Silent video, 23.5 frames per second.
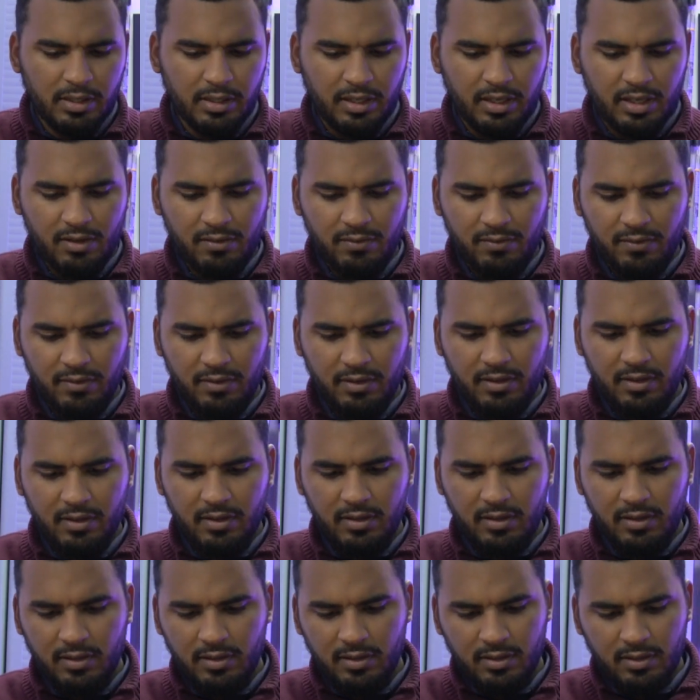give
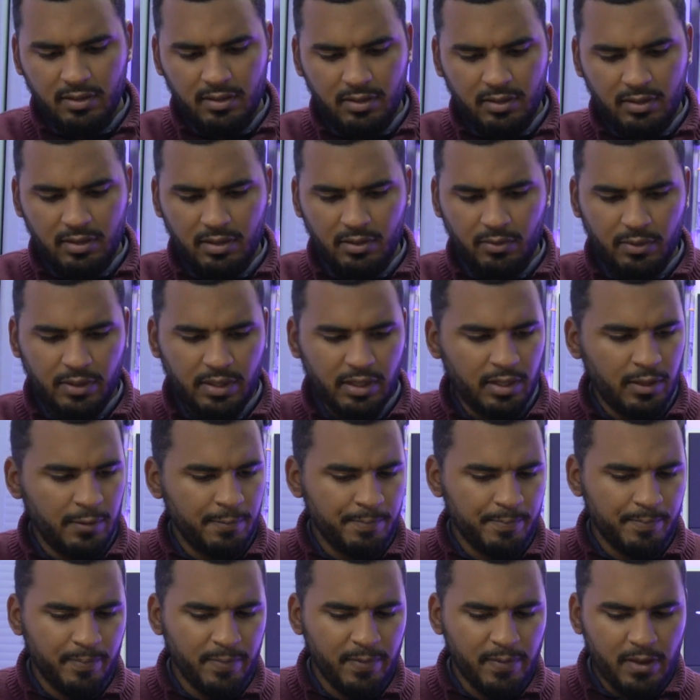away.
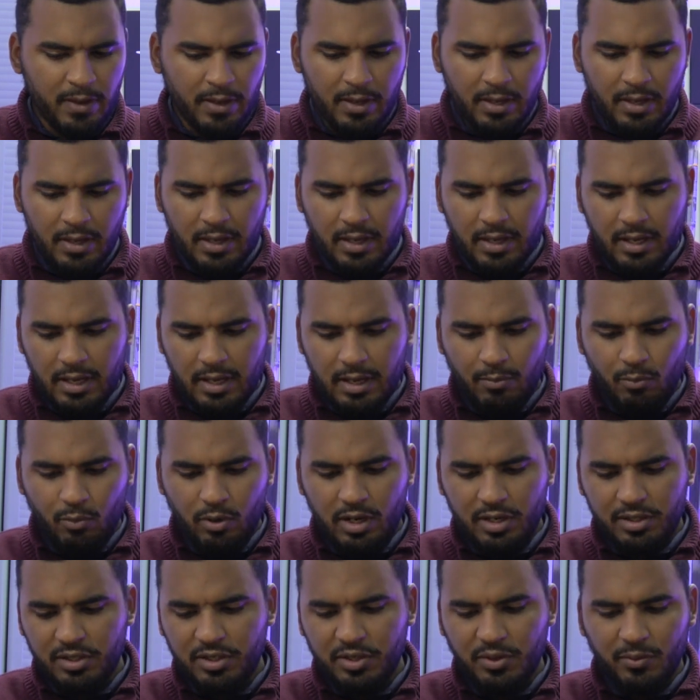I'm
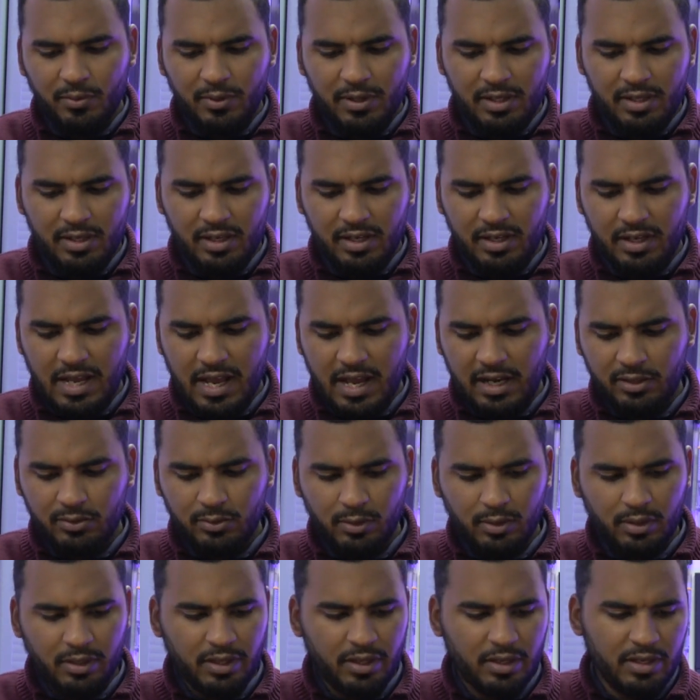wondering when they
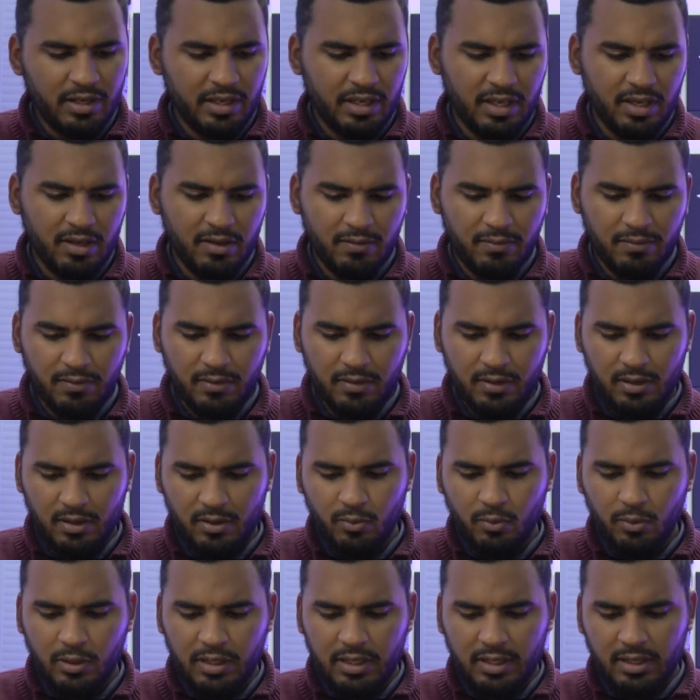actually gonna give the
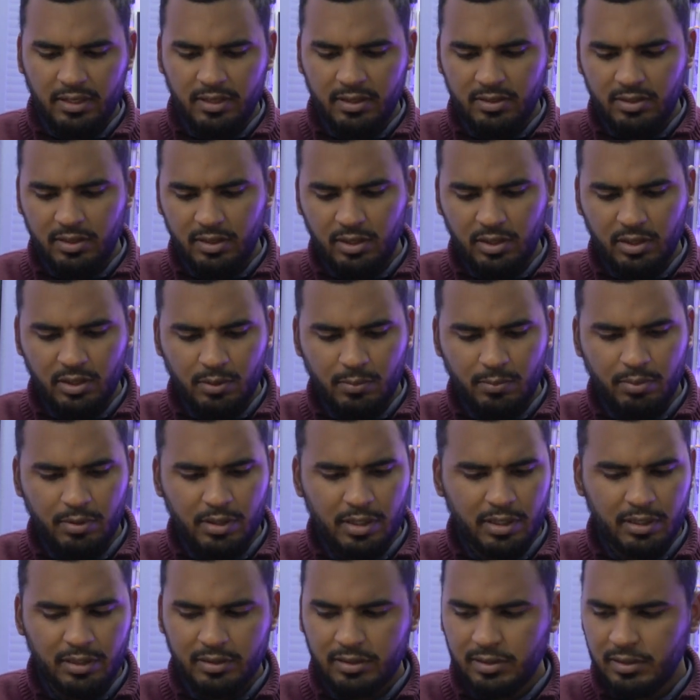wireless
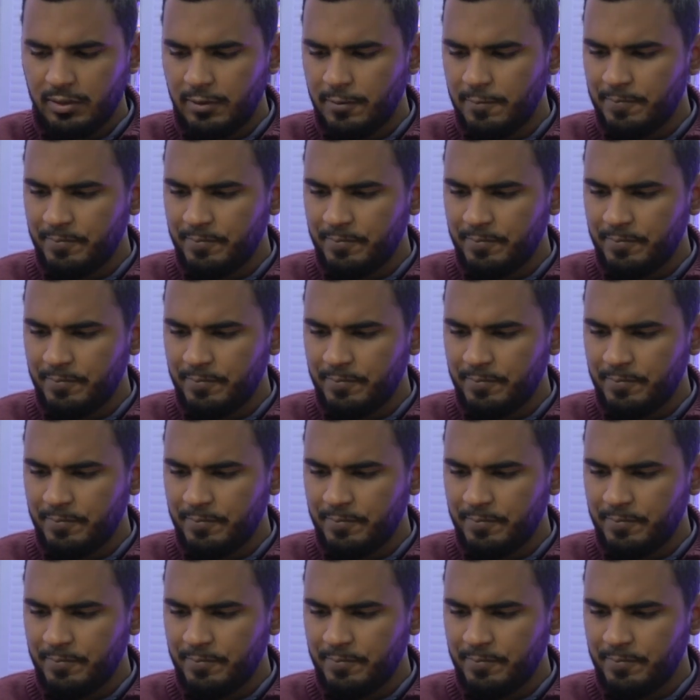earplugs